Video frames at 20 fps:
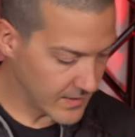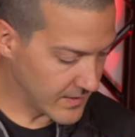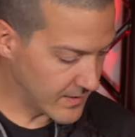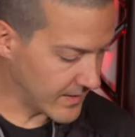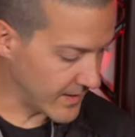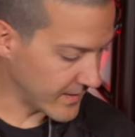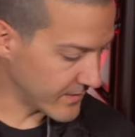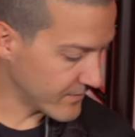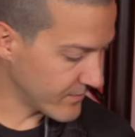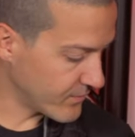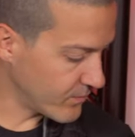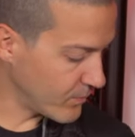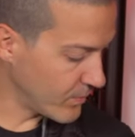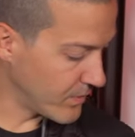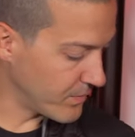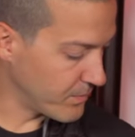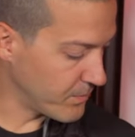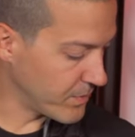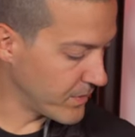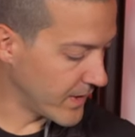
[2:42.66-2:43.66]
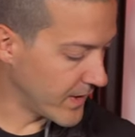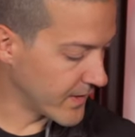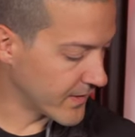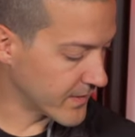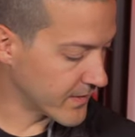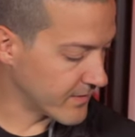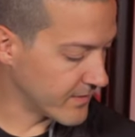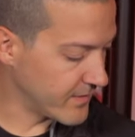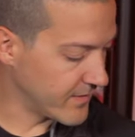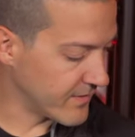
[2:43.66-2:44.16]
Next, we'll
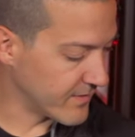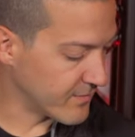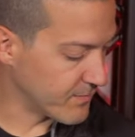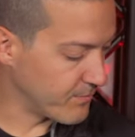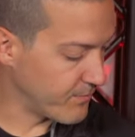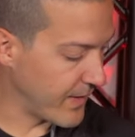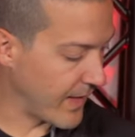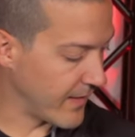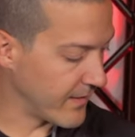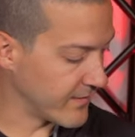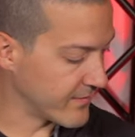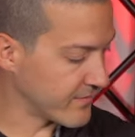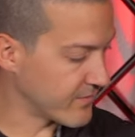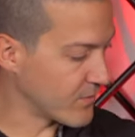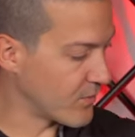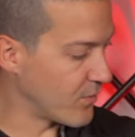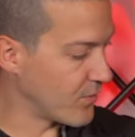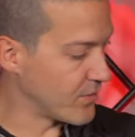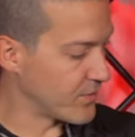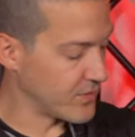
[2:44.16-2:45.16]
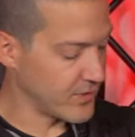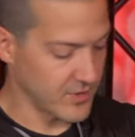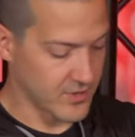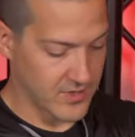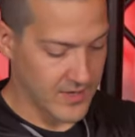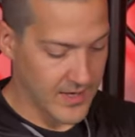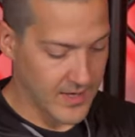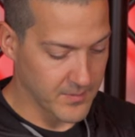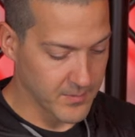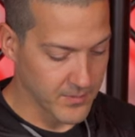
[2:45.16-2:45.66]
plug this balanced quarter
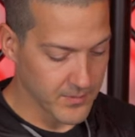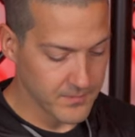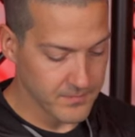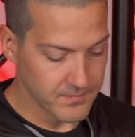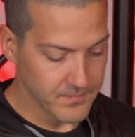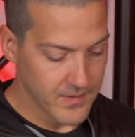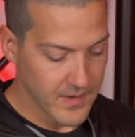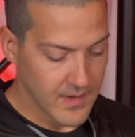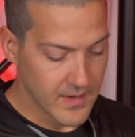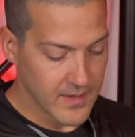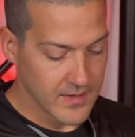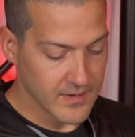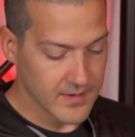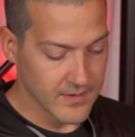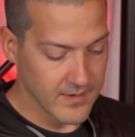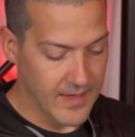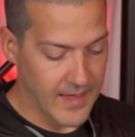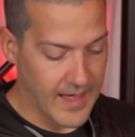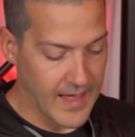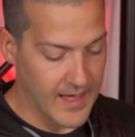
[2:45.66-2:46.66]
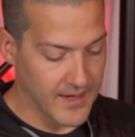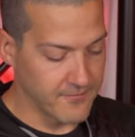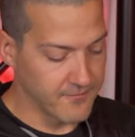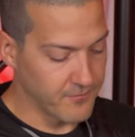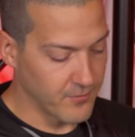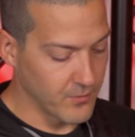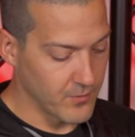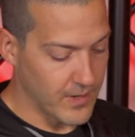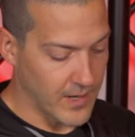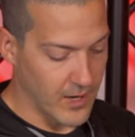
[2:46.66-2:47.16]
inch cable to the
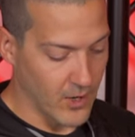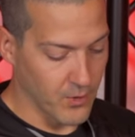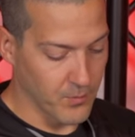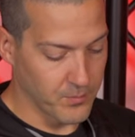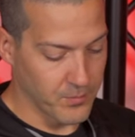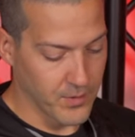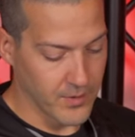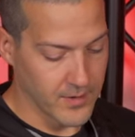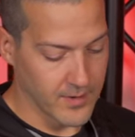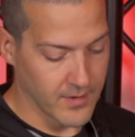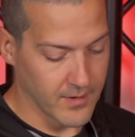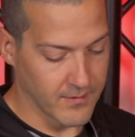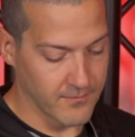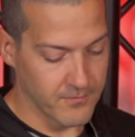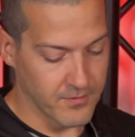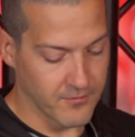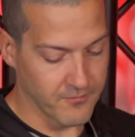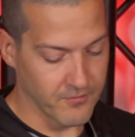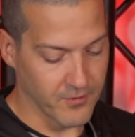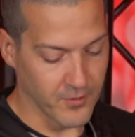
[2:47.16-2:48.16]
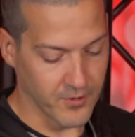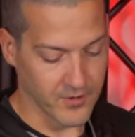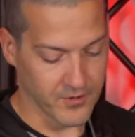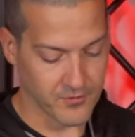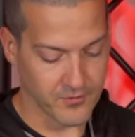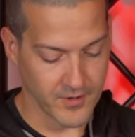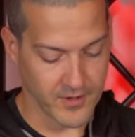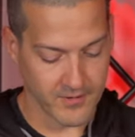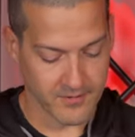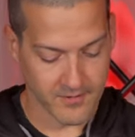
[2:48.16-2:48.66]
headphone output of the
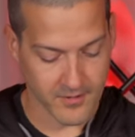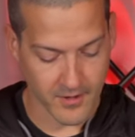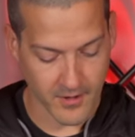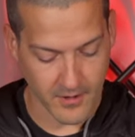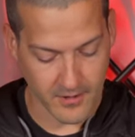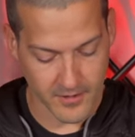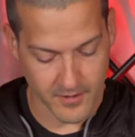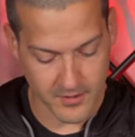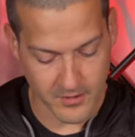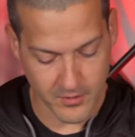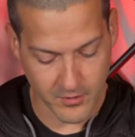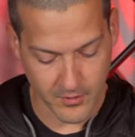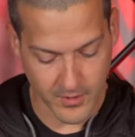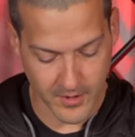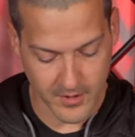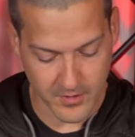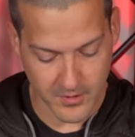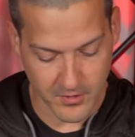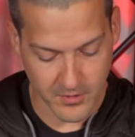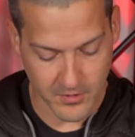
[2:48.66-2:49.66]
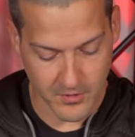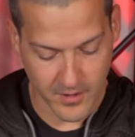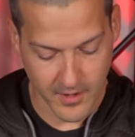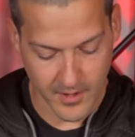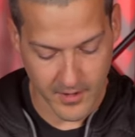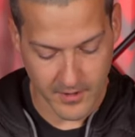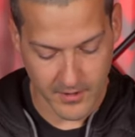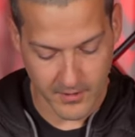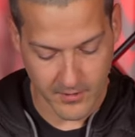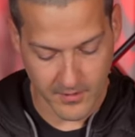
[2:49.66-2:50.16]
Focusrite Scarlett 2i2
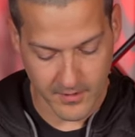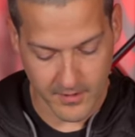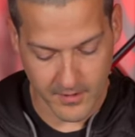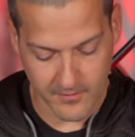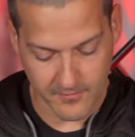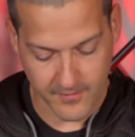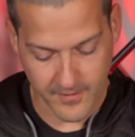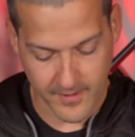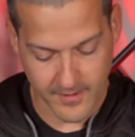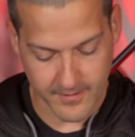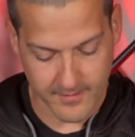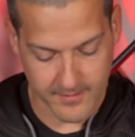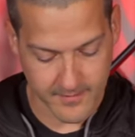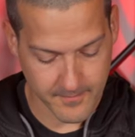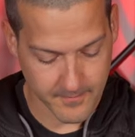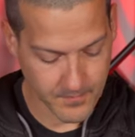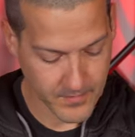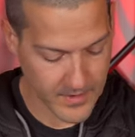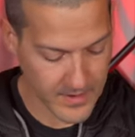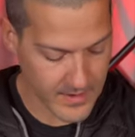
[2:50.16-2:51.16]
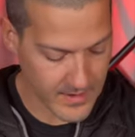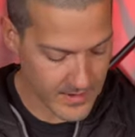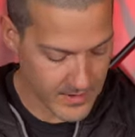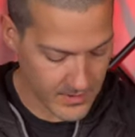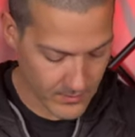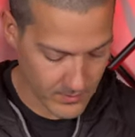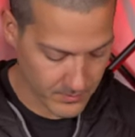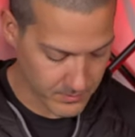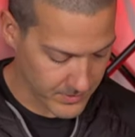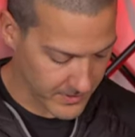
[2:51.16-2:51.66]
audio interface.
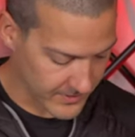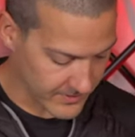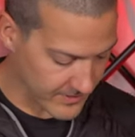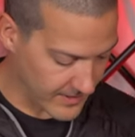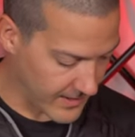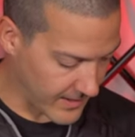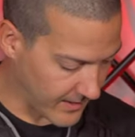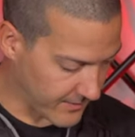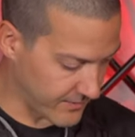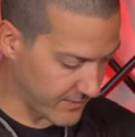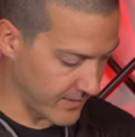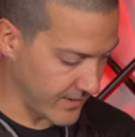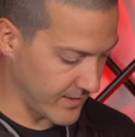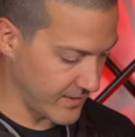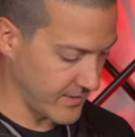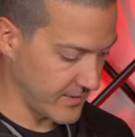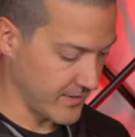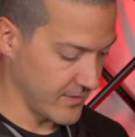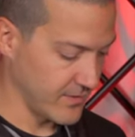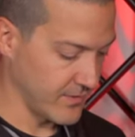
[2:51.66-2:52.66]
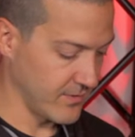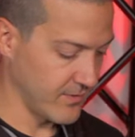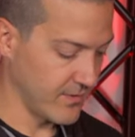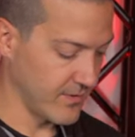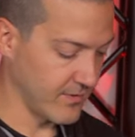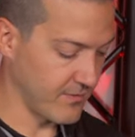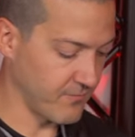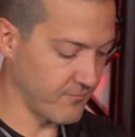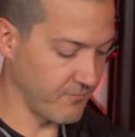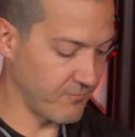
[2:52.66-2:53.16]
And we'll plug the other end into
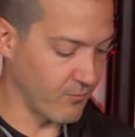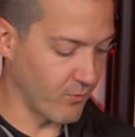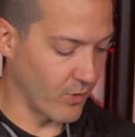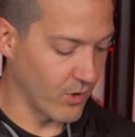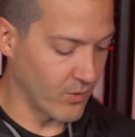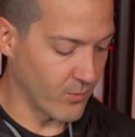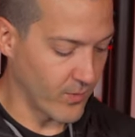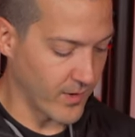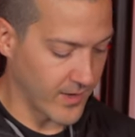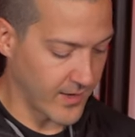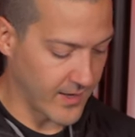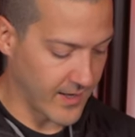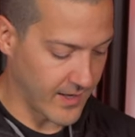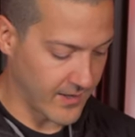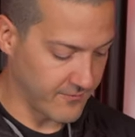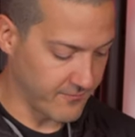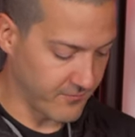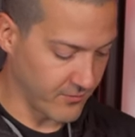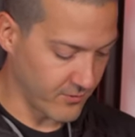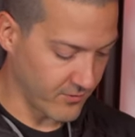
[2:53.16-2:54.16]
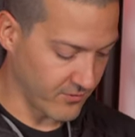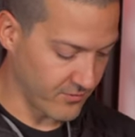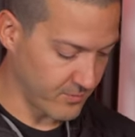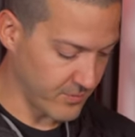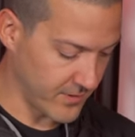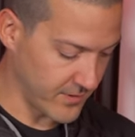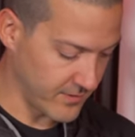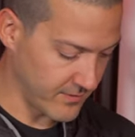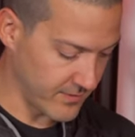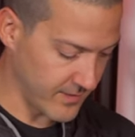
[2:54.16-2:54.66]
this four-way headphone
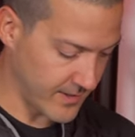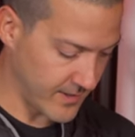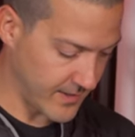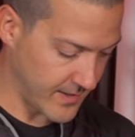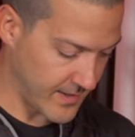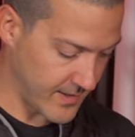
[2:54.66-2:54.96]
splitter that I